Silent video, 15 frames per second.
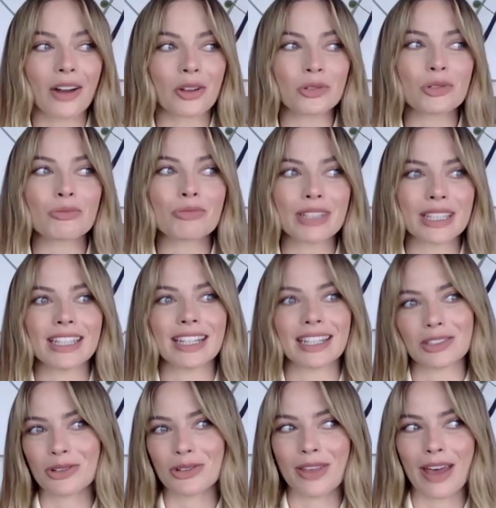I'd also really like to
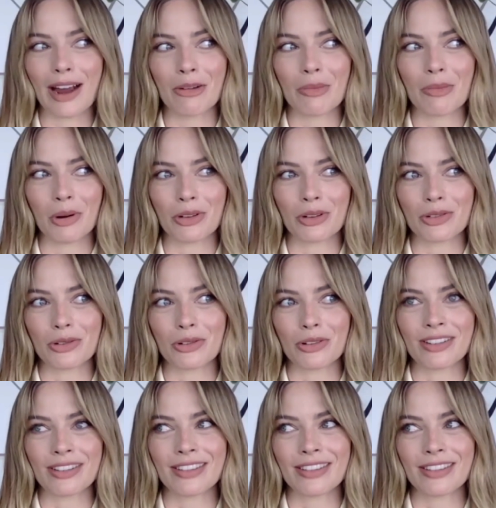do the Harry Potter tour.